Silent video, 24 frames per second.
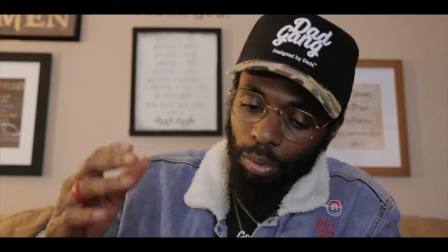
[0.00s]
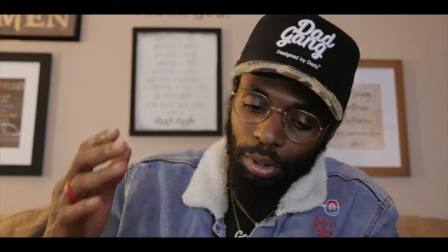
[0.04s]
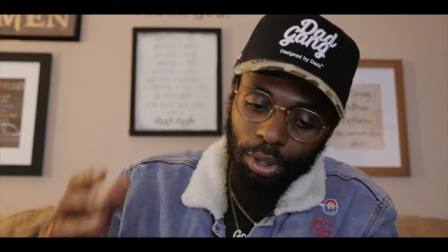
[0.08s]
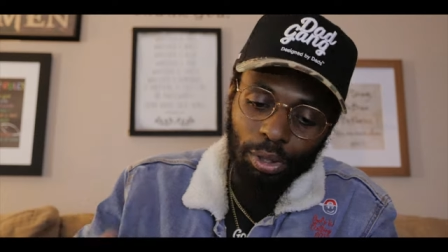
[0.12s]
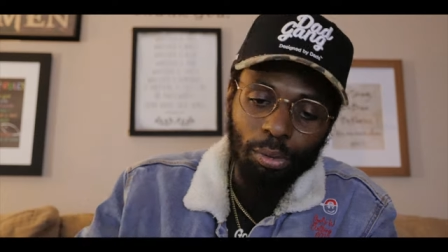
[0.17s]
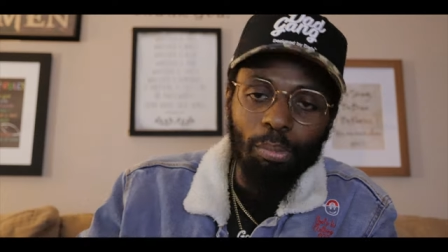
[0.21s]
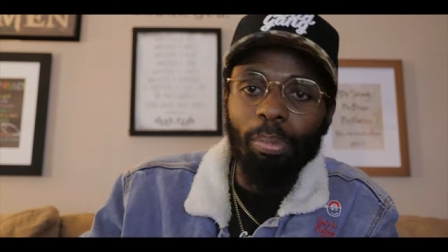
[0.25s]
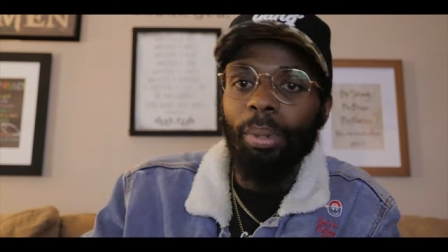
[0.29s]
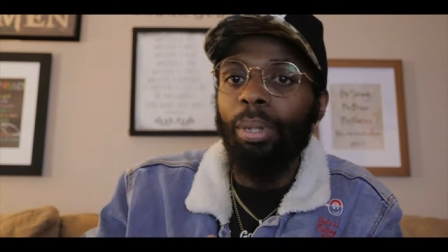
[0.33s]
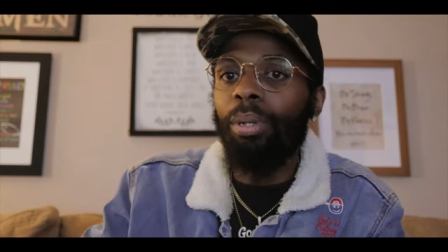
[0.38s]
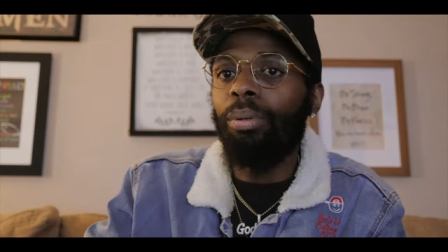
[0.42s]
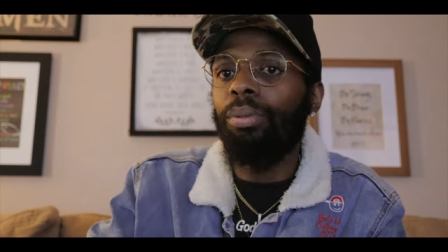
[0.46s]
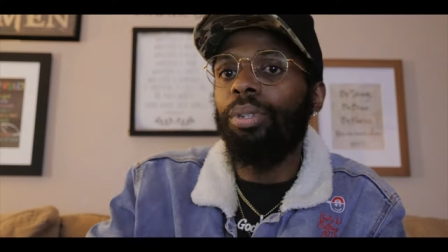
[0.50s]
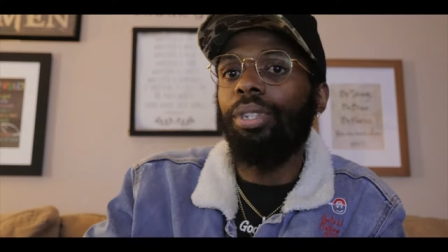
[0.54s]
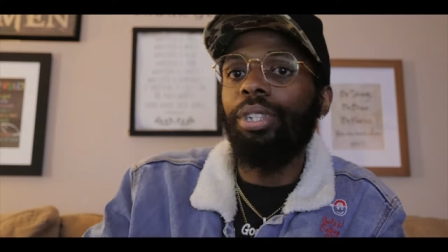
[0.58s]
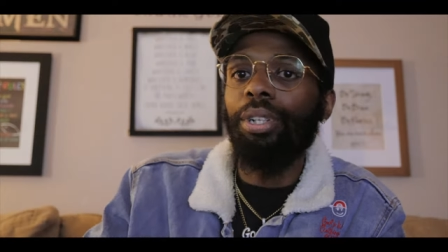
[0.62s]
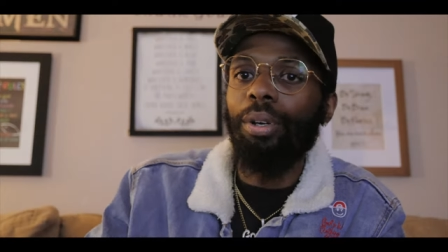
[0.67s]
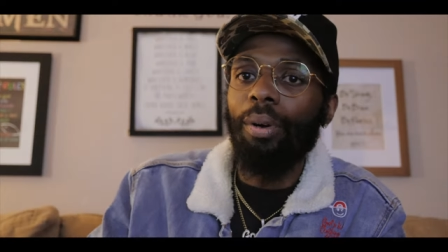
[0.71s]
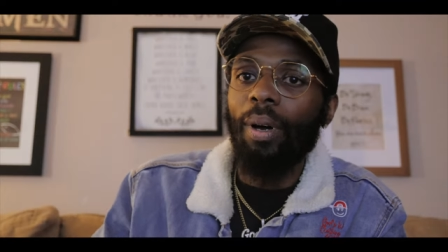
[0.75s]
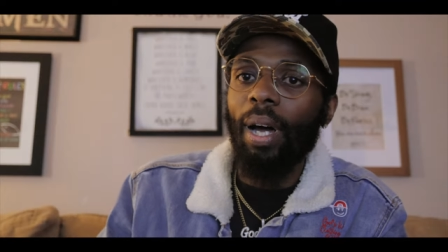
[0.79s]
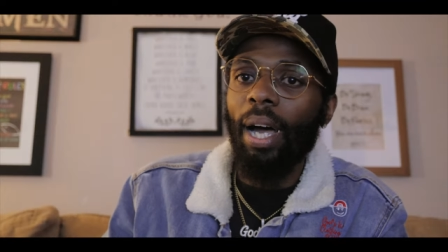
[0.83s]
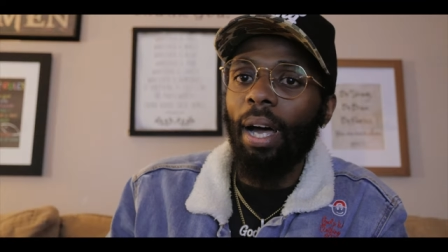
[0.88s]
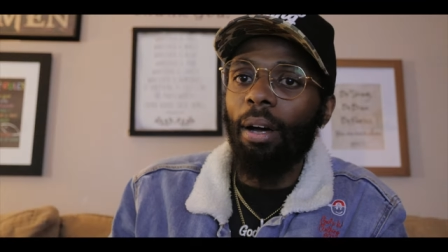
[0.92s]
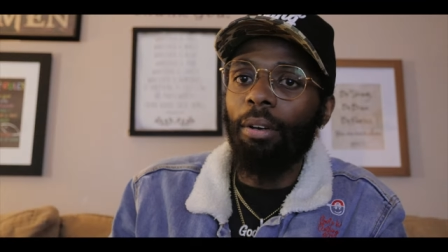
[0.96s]
When you're building
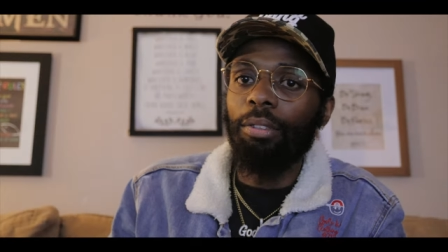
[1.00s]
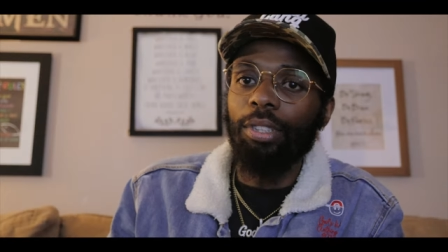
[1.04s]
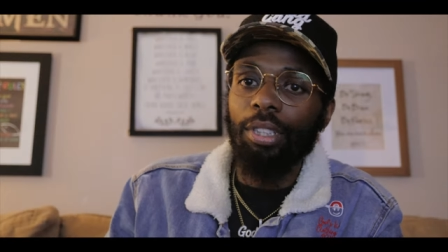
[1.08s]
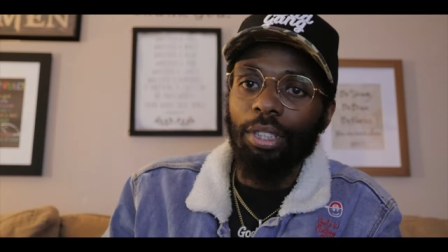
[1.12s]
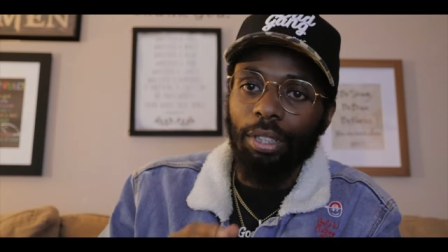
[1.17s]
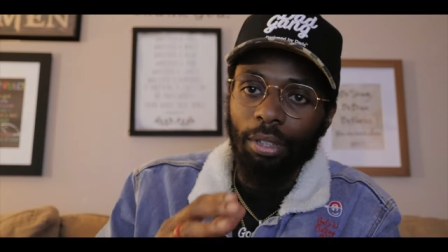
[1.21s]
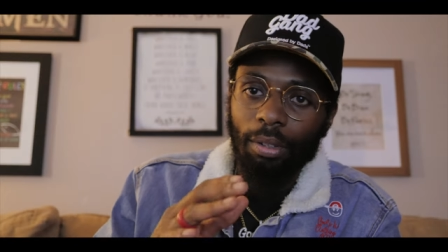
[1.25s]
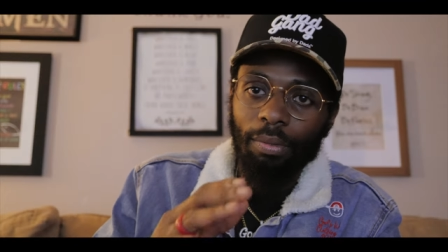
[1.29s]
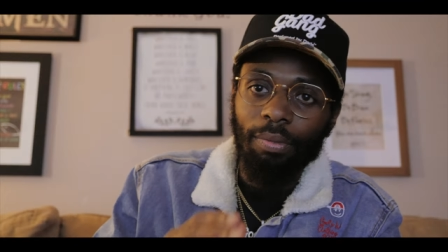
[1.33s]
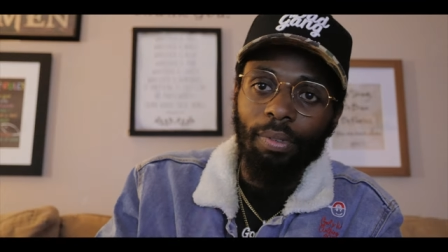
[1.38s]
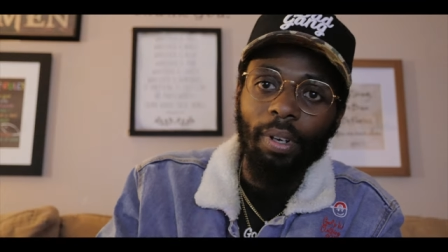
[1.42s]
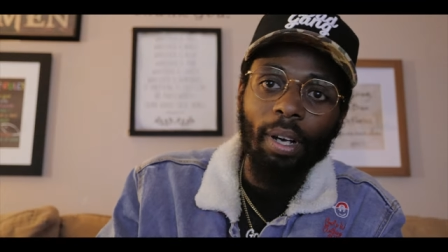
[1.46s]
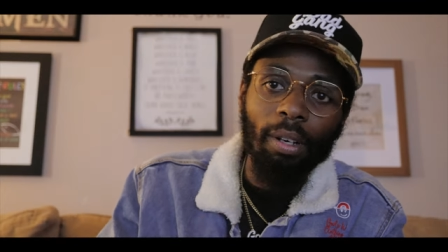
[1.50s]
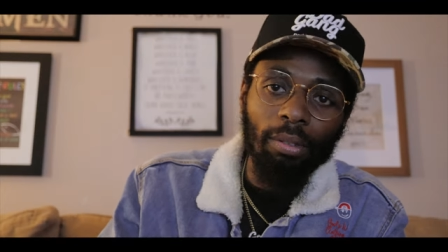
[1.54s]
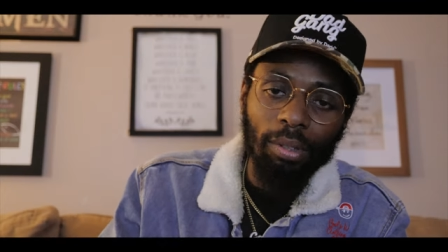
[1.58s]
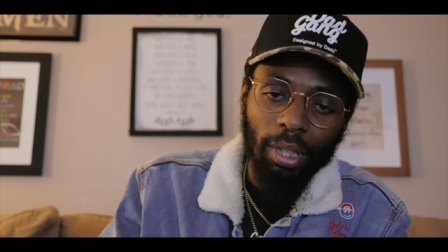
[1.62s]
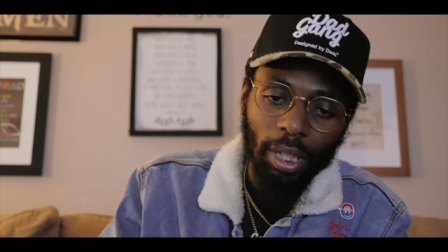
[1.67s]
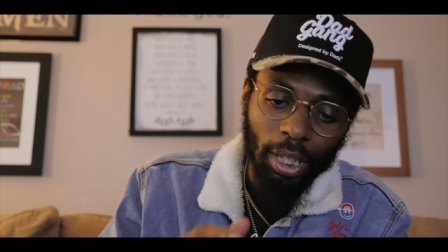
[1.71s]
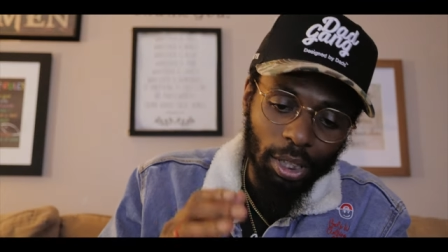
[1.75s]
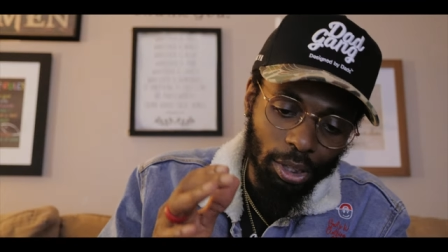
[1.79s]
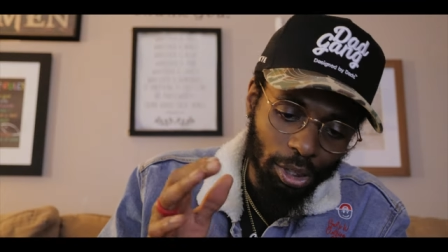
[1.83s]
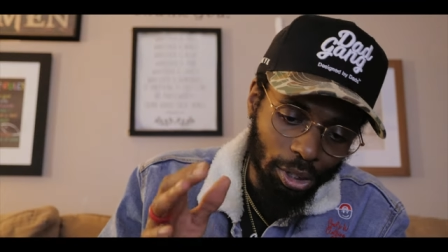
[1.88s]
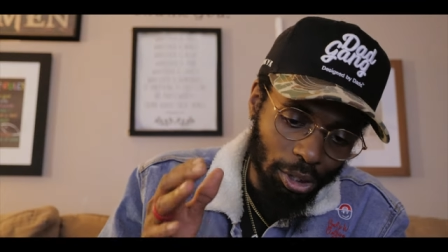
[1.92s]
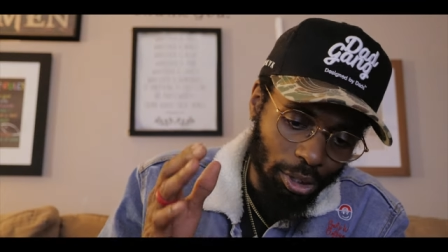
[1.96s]
your house and your
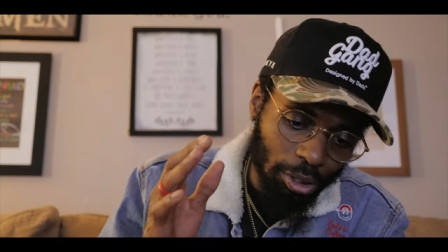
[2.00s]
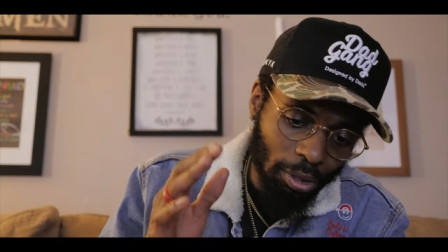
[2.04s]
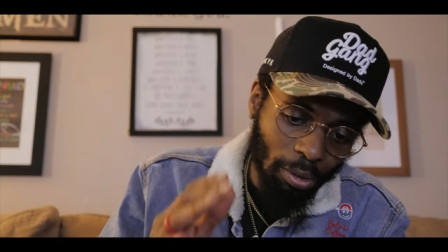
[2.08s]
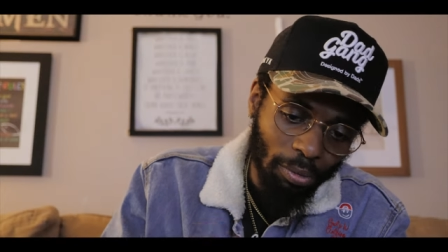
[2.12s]
foundation,